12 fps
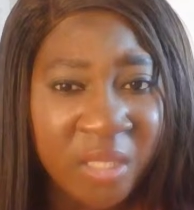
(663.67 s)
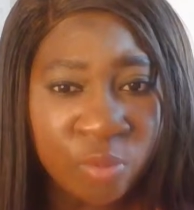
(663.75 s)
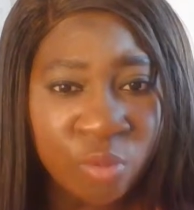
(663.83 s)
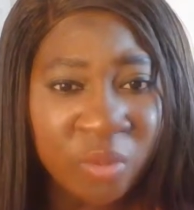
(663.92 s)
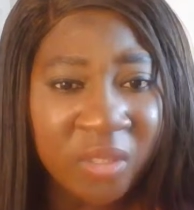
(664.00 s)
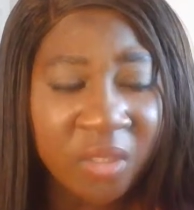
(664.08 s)

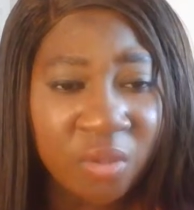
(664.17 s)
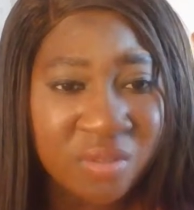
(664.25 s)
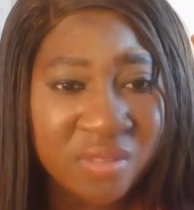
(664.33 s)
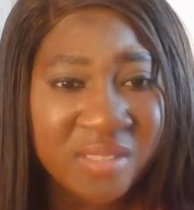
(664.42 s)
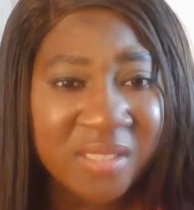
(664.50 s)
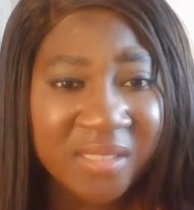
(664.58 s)
doing it
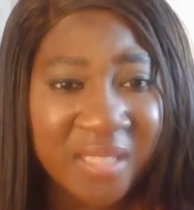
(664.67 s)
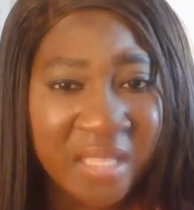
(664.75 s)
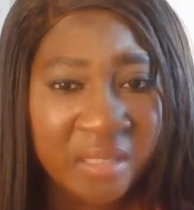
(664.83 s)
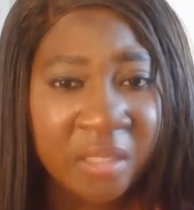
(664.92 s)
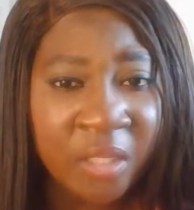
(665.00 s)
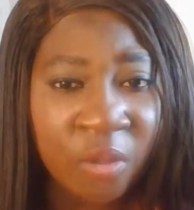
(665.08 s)

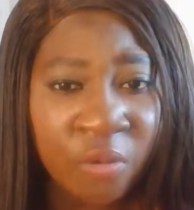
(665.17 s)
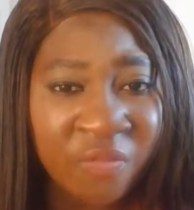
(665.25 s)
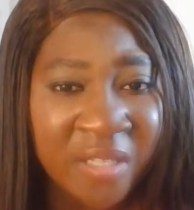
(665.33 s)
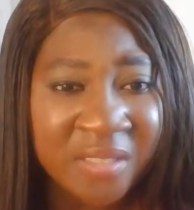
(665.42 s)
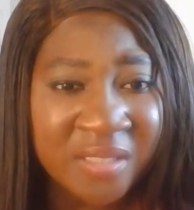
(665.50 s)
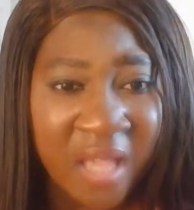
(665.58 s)
consistently
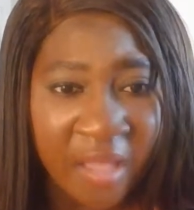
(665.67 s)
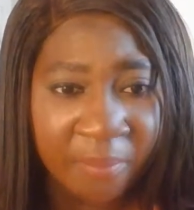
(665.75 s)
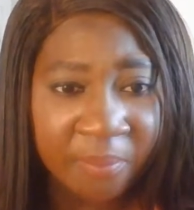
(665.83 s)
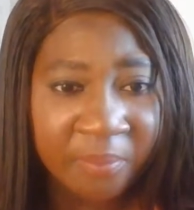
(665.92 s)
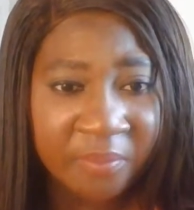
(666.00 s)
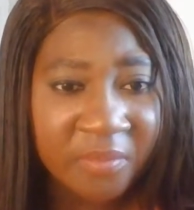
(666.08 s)
over time.